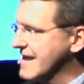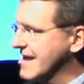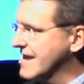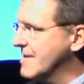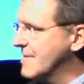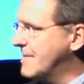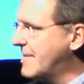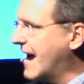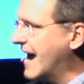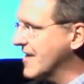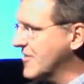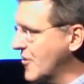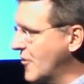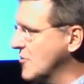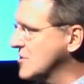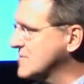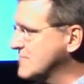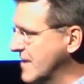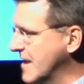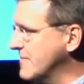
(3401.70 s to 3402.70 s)
by
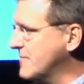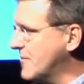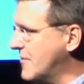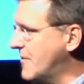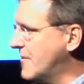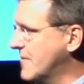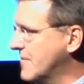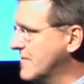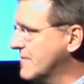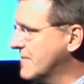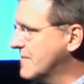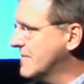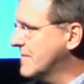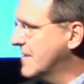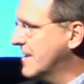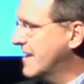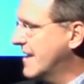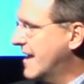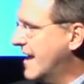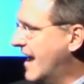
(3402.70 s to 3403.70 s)
those people
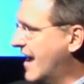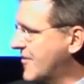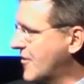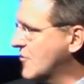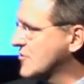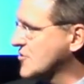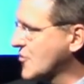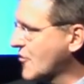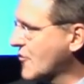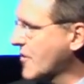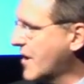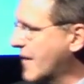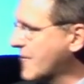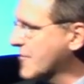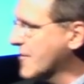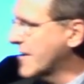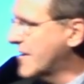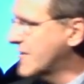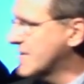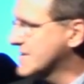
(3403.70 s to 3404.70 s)
and those owner
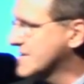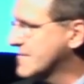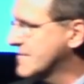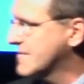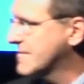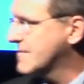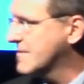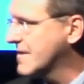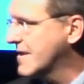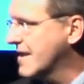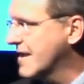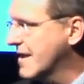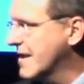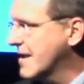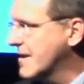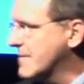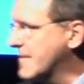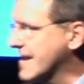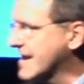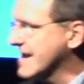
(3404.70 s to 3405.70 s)
operators
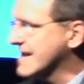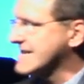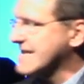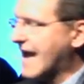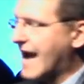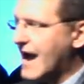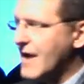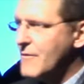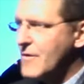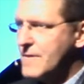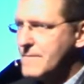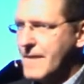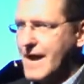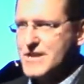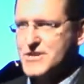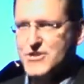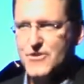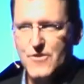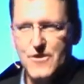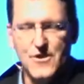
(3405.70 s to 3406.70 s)
because I want my
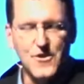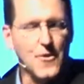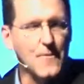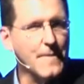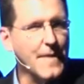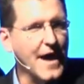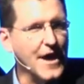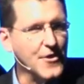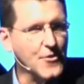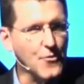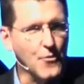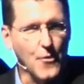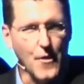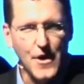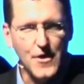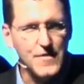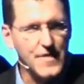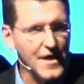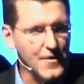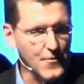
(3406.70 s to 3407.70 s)
children, no matter
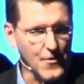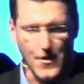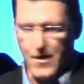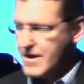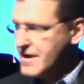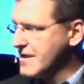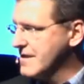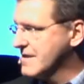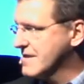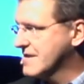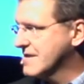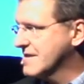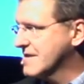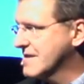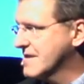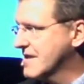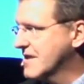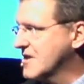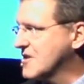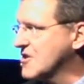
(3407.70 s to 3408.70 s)
where they work,
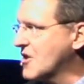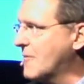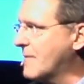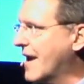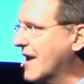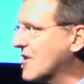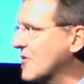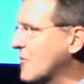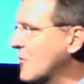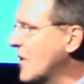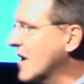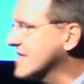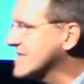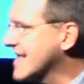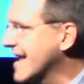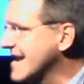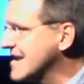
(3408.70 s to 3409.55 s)
no matter what they